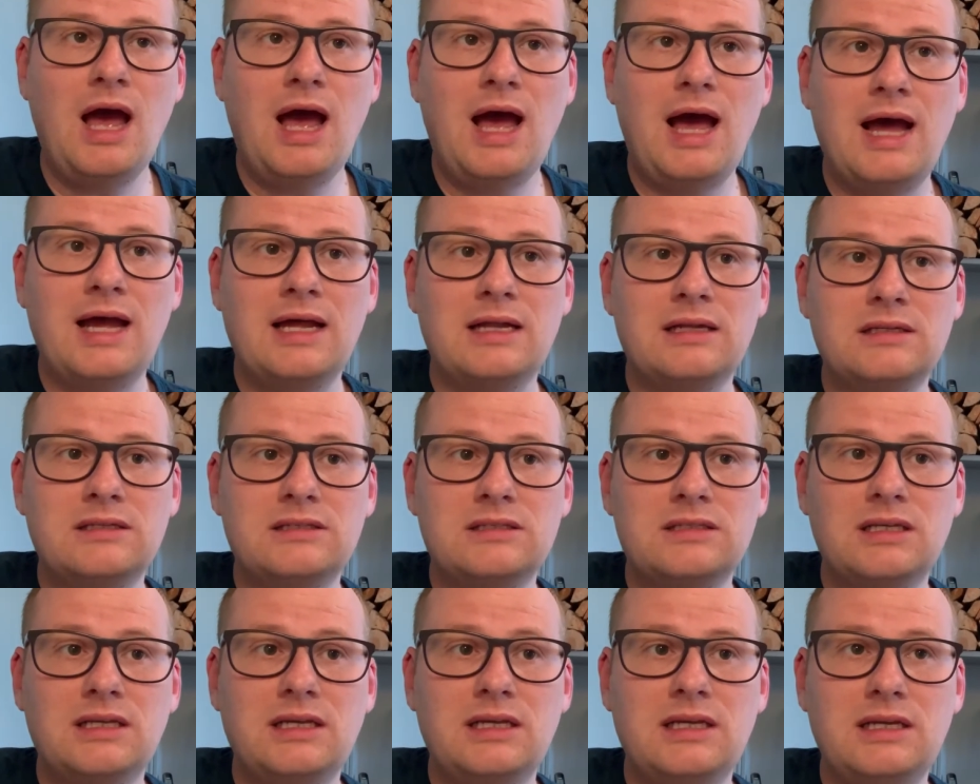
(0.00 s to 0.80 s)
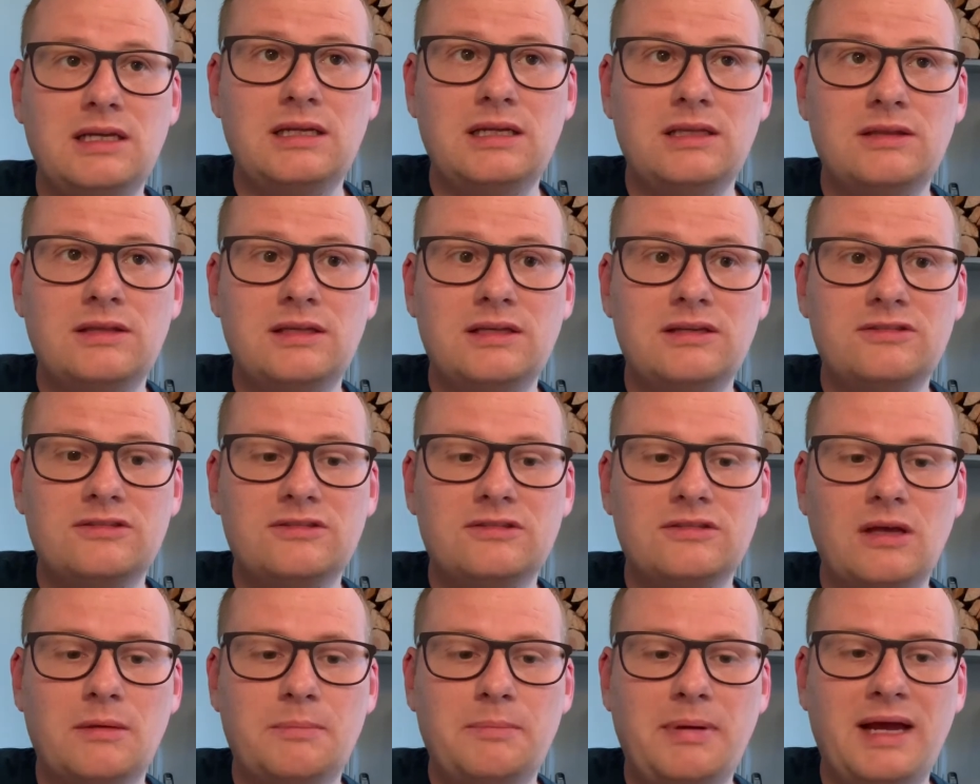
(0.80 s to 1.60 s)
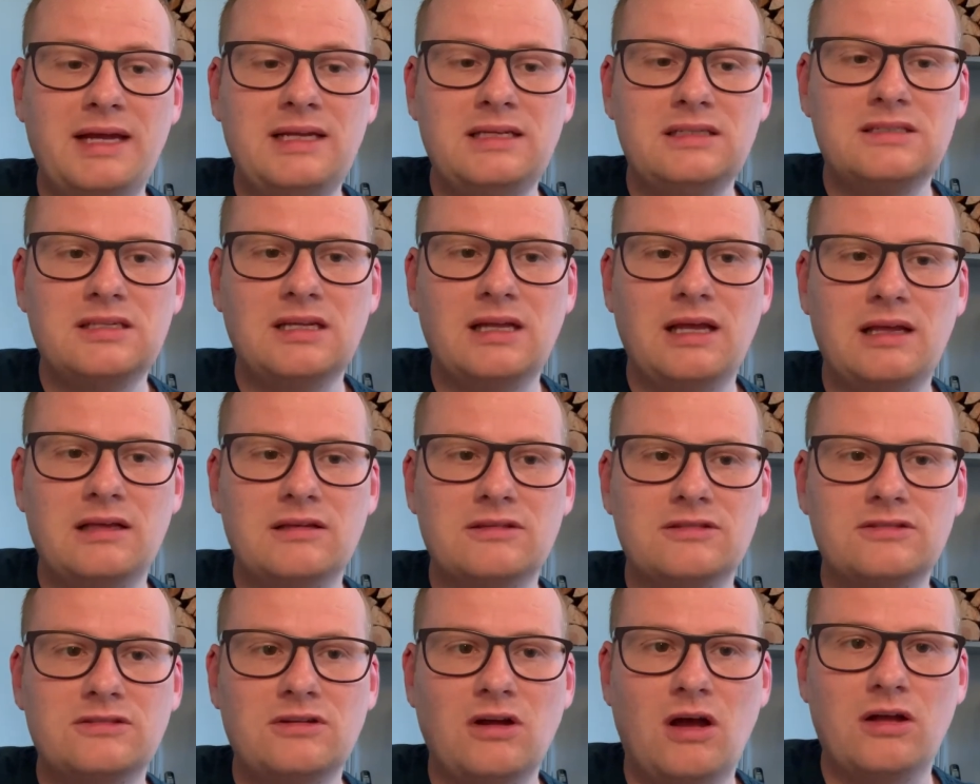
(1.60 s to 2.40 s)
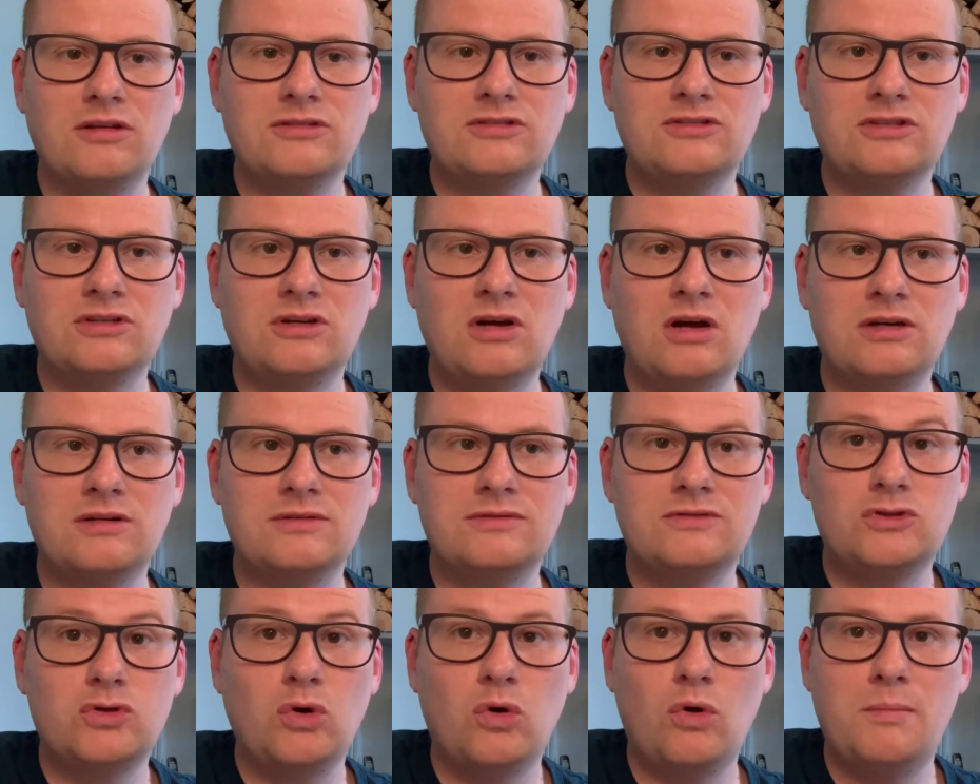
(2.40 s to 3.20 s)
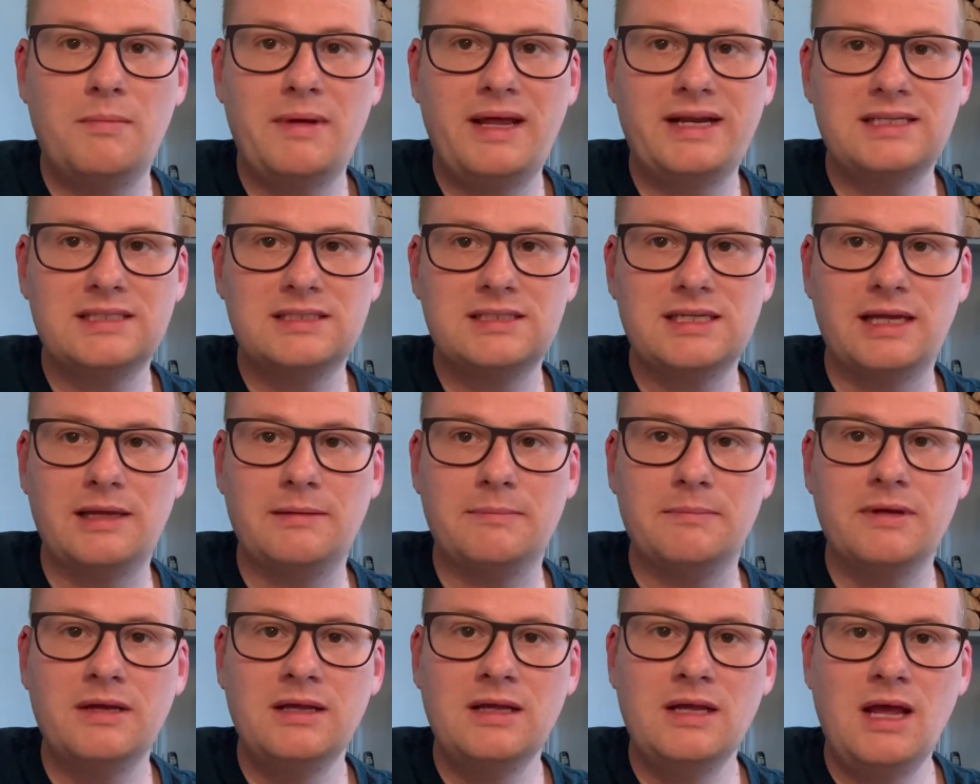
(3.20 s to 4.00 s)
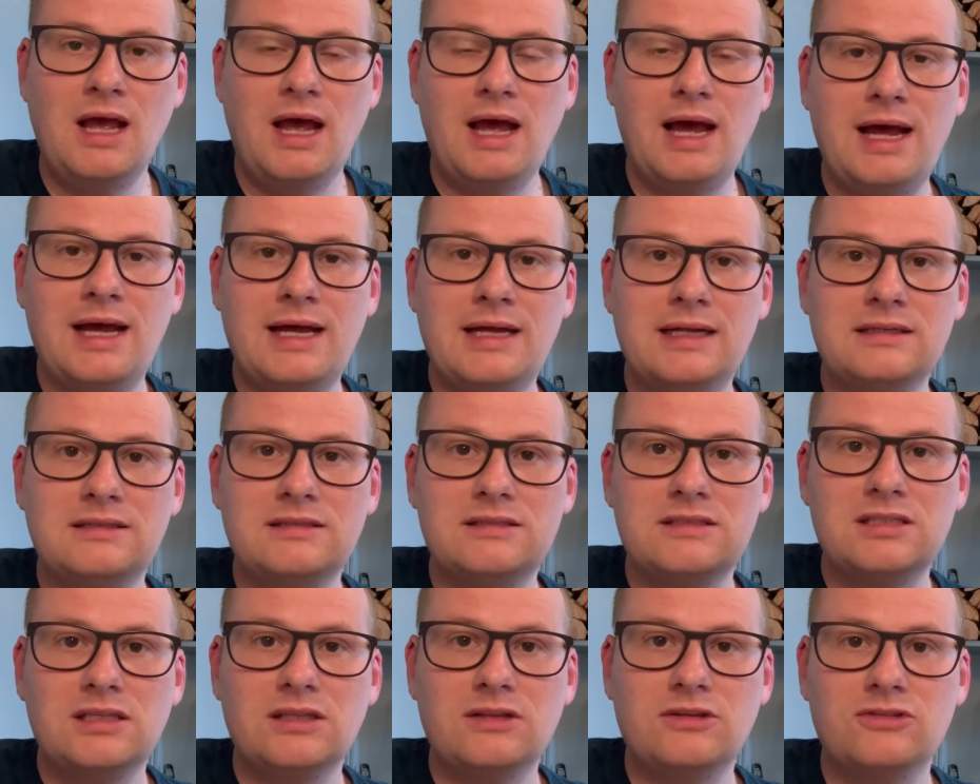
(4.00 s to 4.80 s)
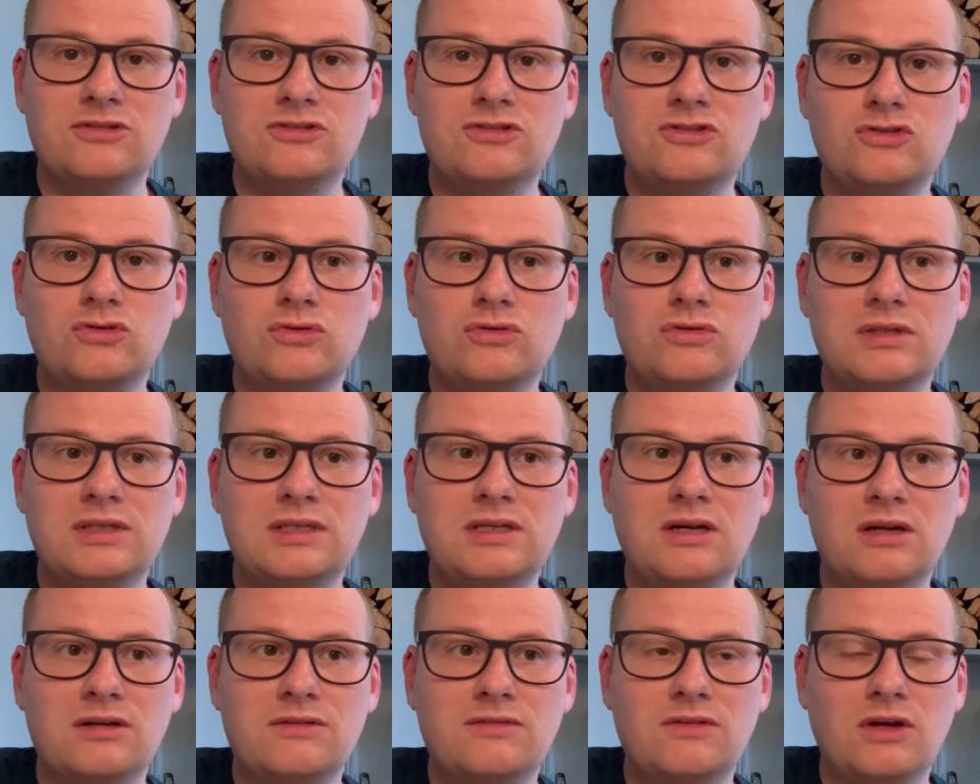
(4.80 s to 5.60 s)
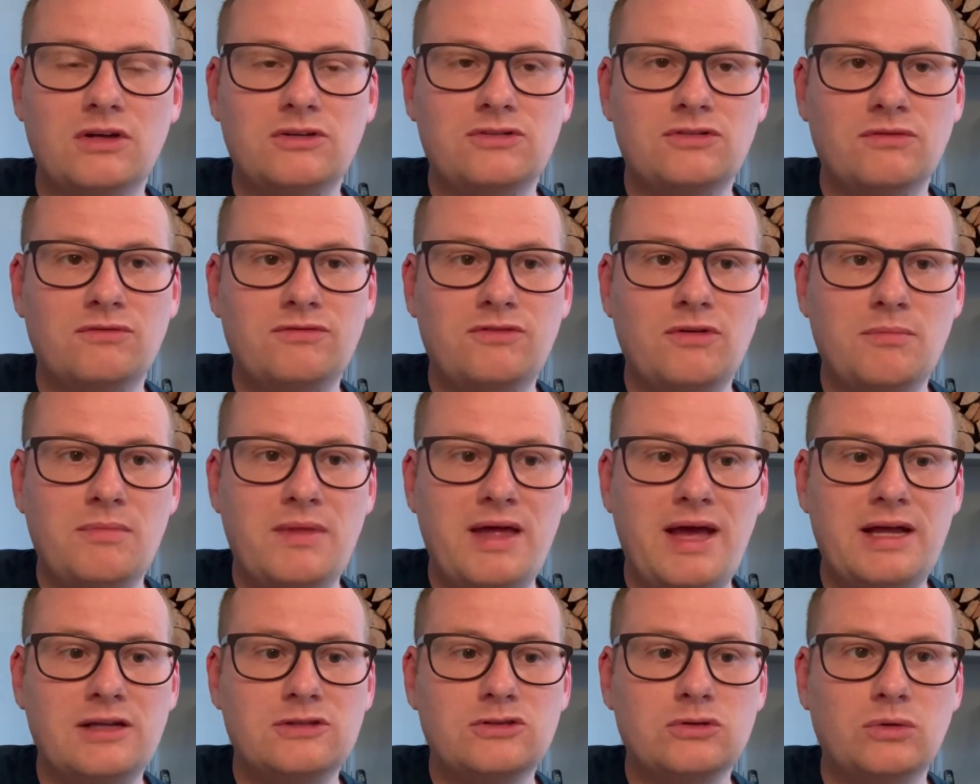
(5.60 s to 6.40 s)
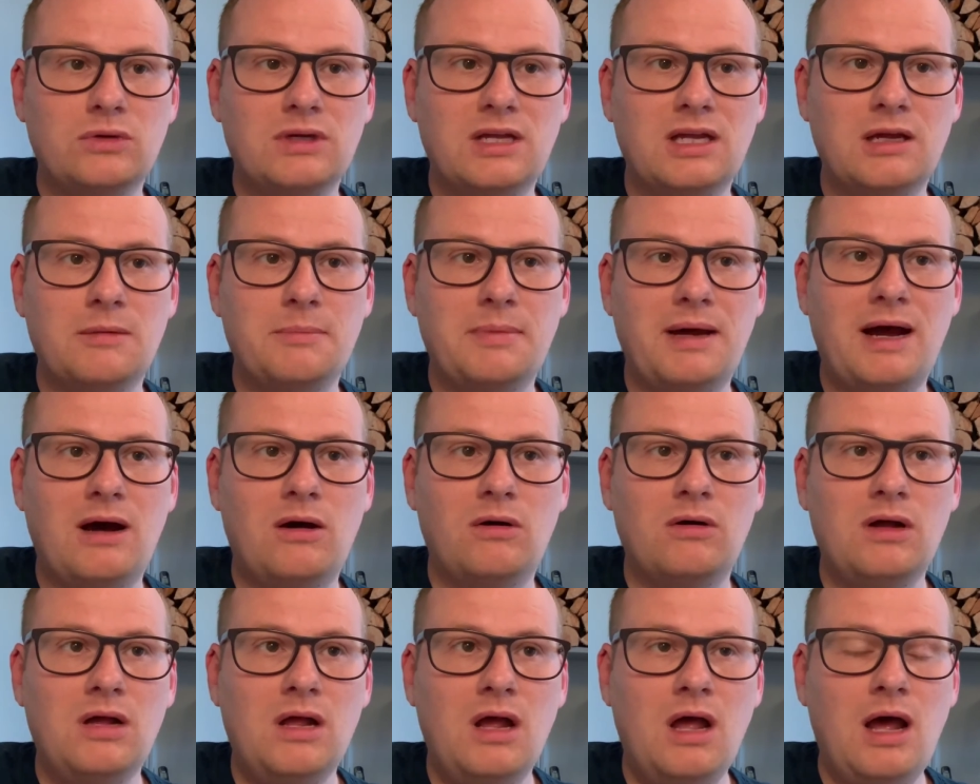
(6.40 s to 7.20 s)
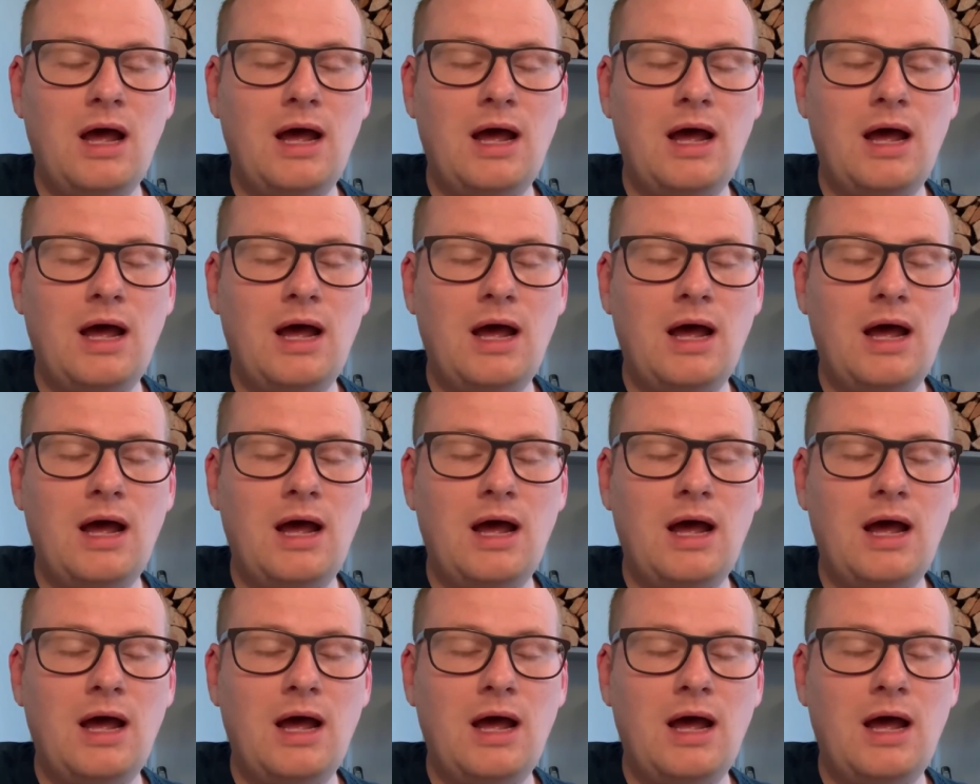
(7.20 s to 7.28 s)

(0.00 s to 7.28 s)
and this painting starts to kind of torment him, and the story kind of goes on from there, talking about